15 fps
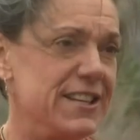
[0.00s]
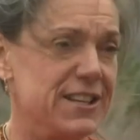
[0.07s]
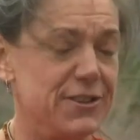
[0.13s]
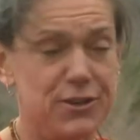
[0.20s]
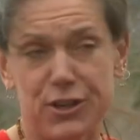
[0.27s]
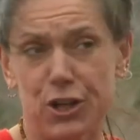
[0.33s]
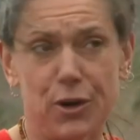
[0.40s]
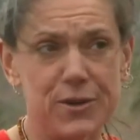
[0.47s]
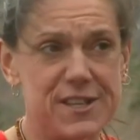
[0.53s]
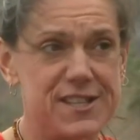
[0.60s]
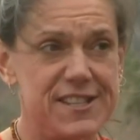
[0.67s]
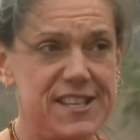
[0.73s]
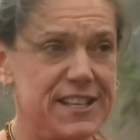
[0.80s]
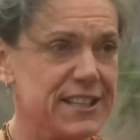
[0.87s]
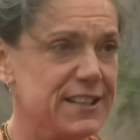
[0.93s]
you know you can always
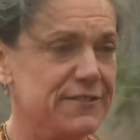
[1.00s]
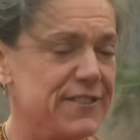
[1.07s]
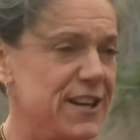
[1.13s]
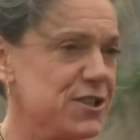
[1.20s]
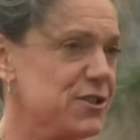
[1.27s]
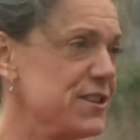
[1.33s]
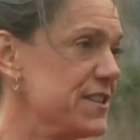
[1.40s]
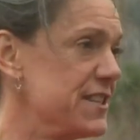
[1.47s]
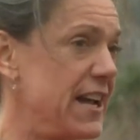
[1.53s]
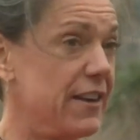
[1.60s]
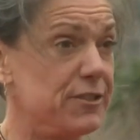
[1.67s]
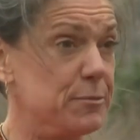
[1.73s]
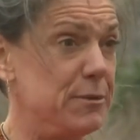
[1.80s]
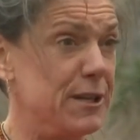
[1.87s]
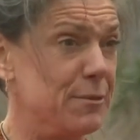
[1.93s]
seek an adventure. It doesn't have
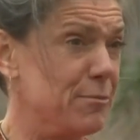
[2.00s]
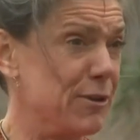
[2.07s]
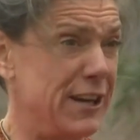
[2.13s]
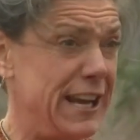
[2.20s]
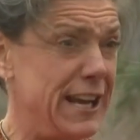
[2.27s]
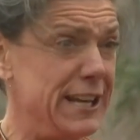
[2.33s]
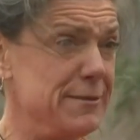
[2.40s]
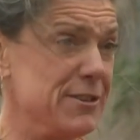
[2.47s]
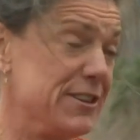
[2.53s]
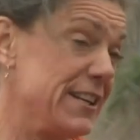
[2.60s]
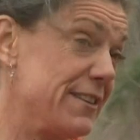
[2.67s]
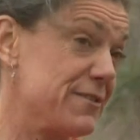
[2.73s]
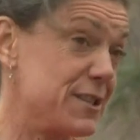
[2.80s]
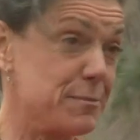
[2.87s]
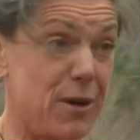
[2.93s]
to be a brigade. You can
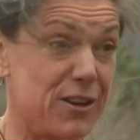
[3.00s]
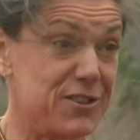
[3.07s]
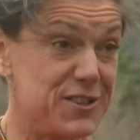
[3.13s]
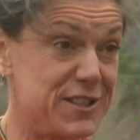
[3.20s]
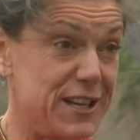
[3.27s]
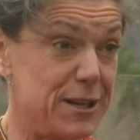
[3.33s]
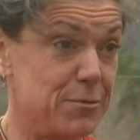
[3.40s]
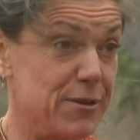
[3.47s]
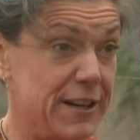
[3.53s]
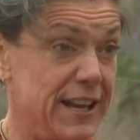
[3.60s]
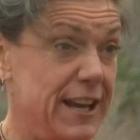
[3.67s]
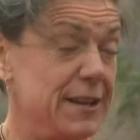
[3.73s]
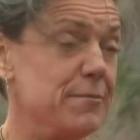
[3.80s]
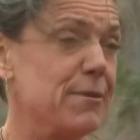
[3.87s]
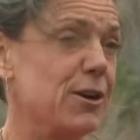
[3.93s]
have a smaller scale
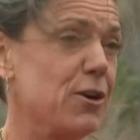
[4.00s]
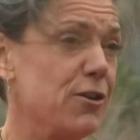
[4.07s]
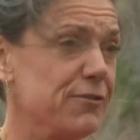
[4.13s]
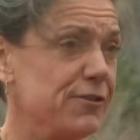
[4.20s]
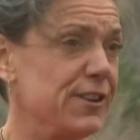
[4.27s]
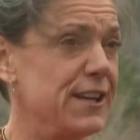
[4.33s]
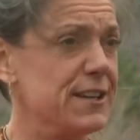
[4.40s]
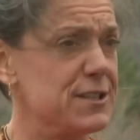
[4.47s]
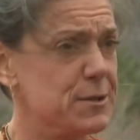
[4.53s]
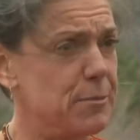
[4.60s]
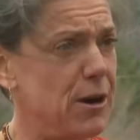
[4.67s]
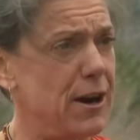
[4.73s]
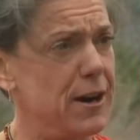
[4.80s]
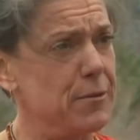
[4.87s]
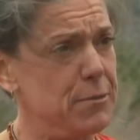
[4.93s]
brigade, but hopefully
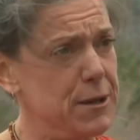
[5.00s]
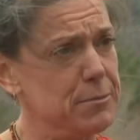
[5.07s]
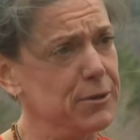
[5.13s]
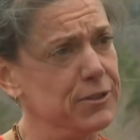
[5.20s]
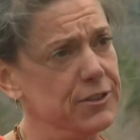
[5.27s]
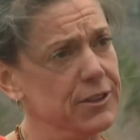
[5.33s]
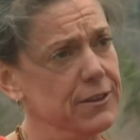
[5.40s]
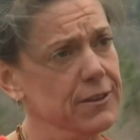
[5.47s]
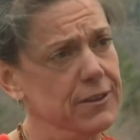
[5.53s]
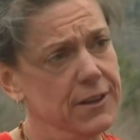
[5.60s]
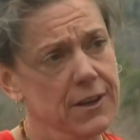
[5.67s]
inspire people to